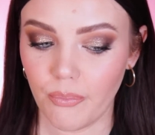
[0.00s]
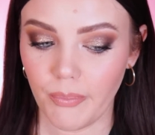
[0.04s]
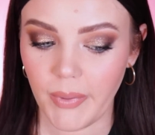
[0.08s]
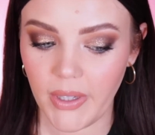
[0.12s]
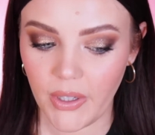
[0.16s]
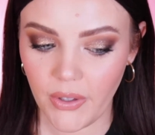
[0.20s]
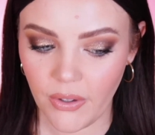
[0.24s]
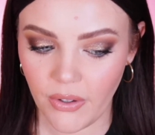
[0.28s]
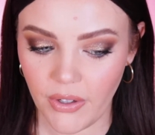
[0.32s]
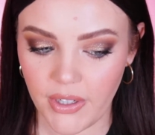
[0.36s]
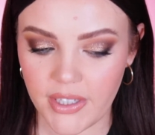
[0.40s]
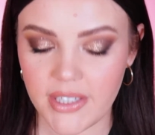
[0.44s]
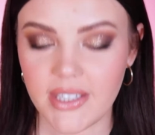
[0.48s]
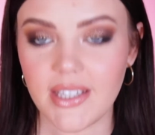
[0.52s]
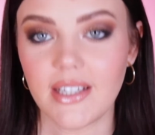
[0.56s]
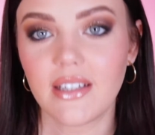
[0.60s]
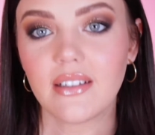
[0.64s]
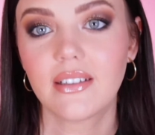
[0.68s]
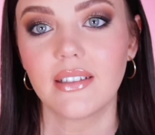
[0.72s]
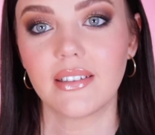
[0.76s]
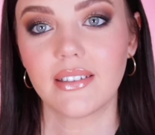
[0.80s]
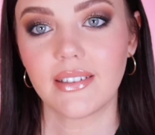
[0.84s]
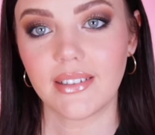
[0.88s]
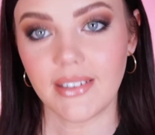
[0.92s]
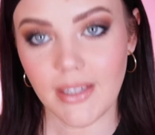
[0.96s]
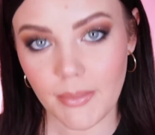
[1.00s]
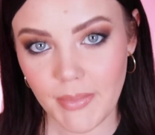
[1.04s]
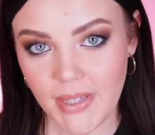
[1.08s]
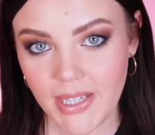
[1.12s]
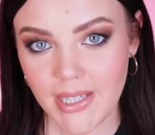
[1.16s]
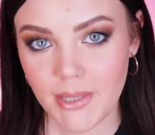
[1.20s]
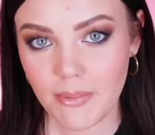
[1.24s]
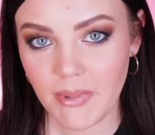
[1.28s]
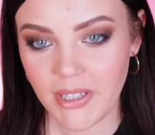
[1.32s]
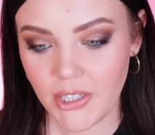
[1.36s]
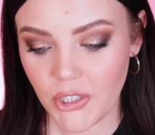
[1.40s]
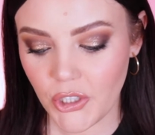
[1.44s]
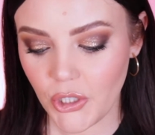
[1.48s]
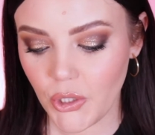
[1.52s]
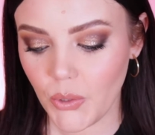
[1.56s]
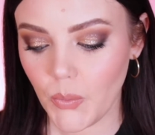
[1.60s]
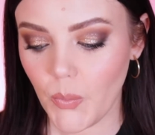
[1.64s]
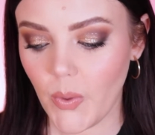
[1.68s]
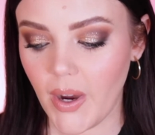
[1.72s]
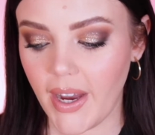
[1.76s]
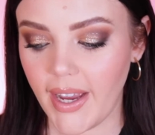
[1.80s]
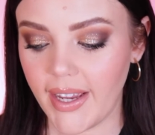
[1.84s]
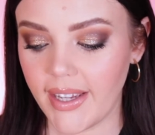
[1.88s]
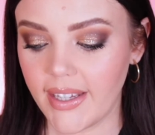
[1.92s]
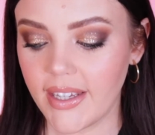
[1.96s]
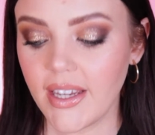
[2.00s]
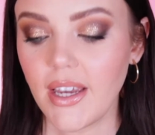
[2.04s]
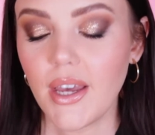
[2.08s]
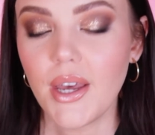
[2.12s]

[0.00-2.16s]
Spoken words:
because let me explain to you why.